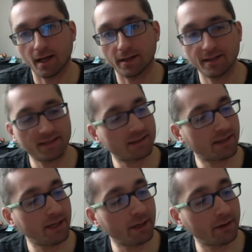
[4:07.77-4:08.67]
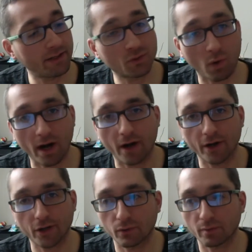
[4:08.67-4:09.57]
This here is where
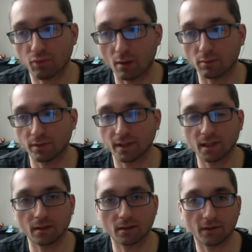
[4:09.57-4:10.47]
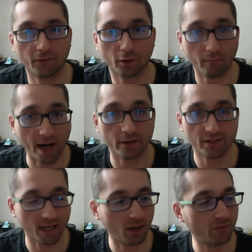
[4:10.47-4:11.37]
you would probably, if you're by
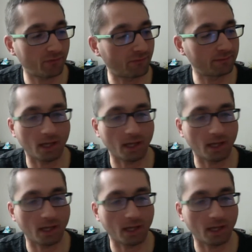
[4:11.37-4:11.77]
yourself,